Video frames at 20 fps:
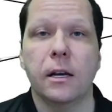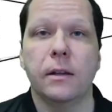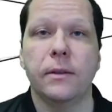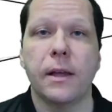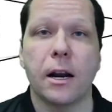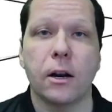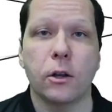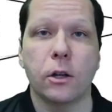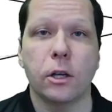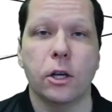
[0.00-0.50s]

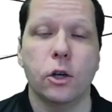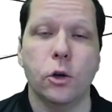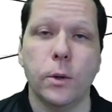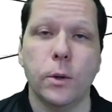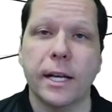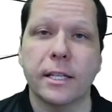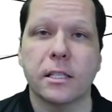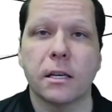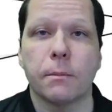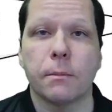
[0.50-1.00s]
Not only can you
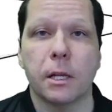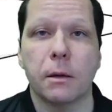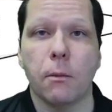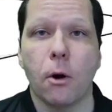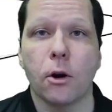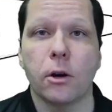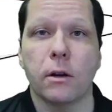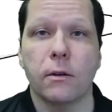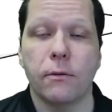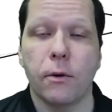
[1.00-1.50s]
get something to
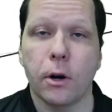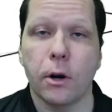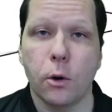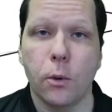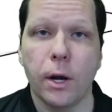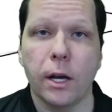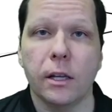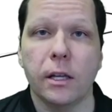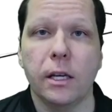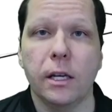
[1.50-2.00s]
market very
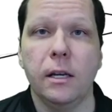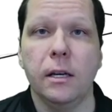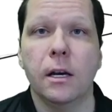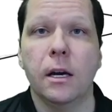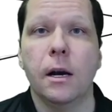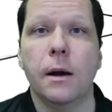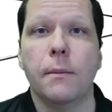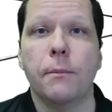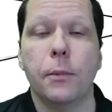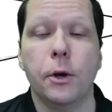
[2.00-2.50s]
quickly,
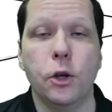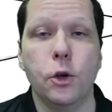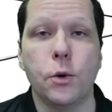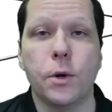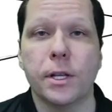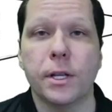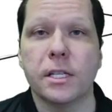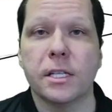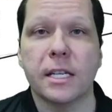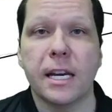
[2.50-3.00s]
but you
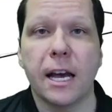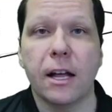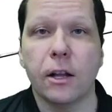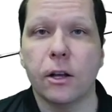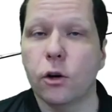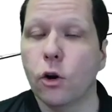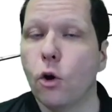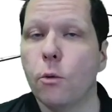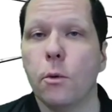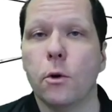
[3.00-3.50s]
can scale
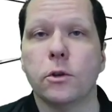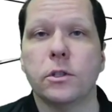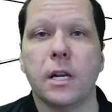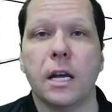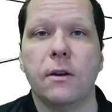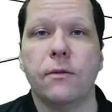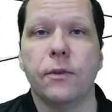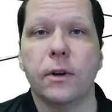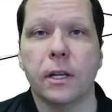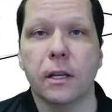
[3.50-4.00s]
it almost
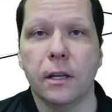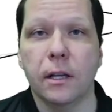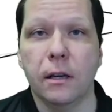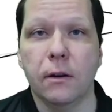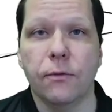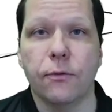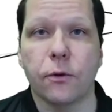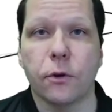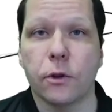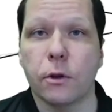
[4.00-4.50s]
infinitely
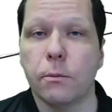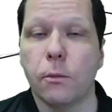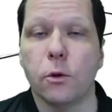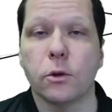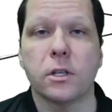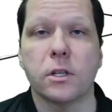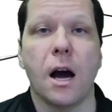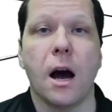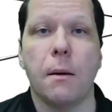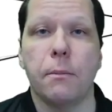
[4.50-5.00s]
for the
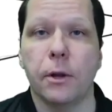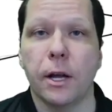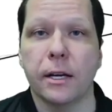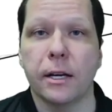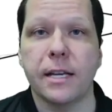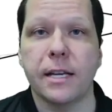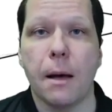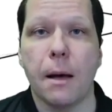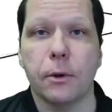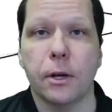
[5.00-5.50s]
most
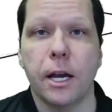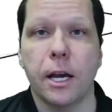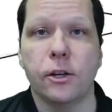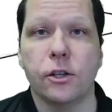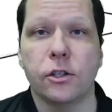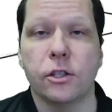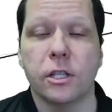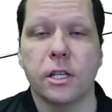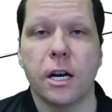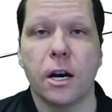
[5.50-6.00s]
complex
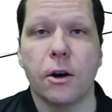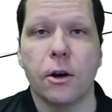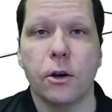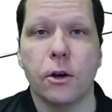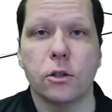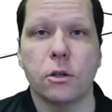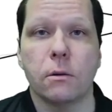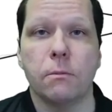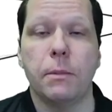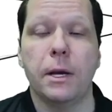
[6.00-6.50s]
application
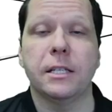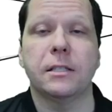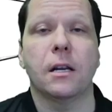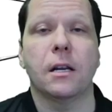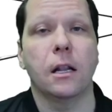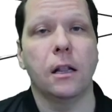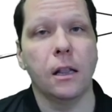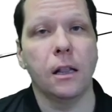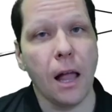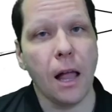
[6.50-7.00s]
scenarios based on
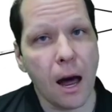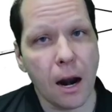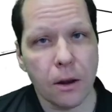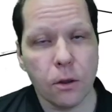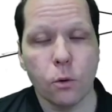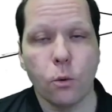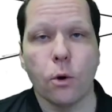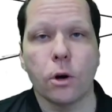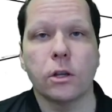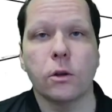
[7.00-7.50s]
a lot of
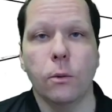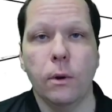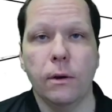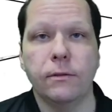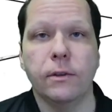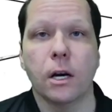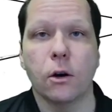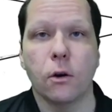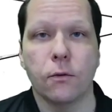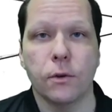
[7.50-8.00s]
the work that we've
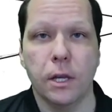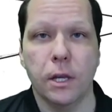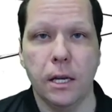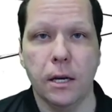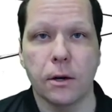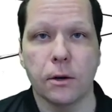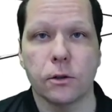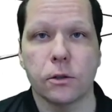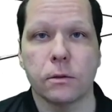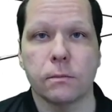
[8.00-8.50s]
done over the
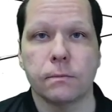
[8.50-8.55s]
years.